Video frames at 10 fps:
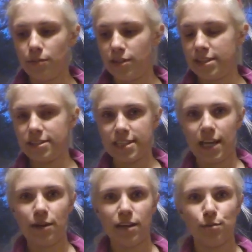These are
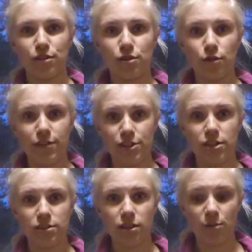Dow Egberts coffee
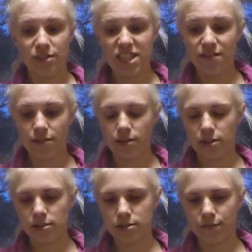jars that I was given. I
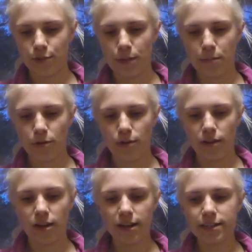asked a few people
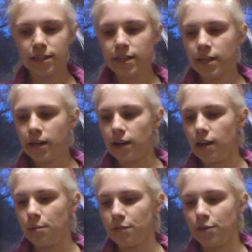online.
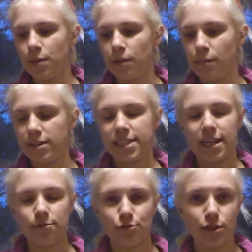A few people in my
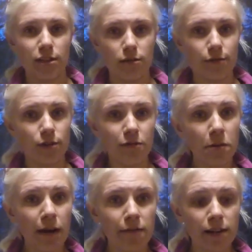town drink a lot of coffee
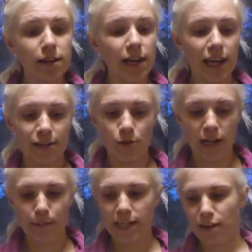apparently, and quite
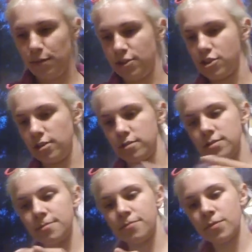happily gave me the jars.
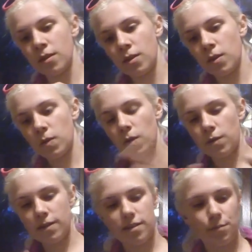So
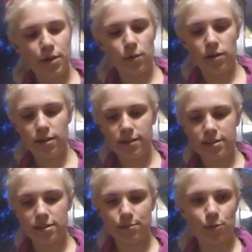that's the big one and
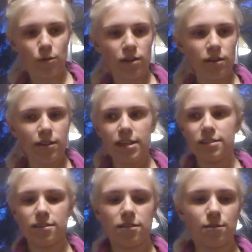that's the small one.
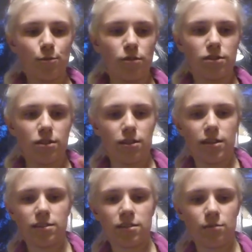These are the smaller
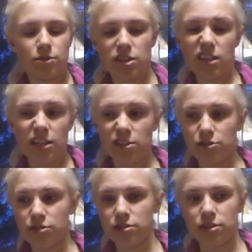size, which I think look
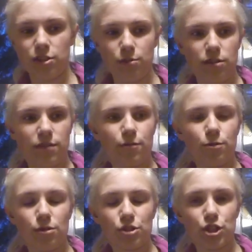just as cute, and they've all
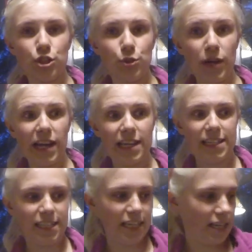got 2
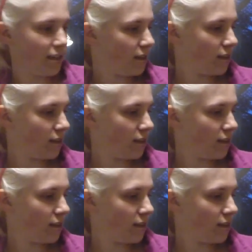LED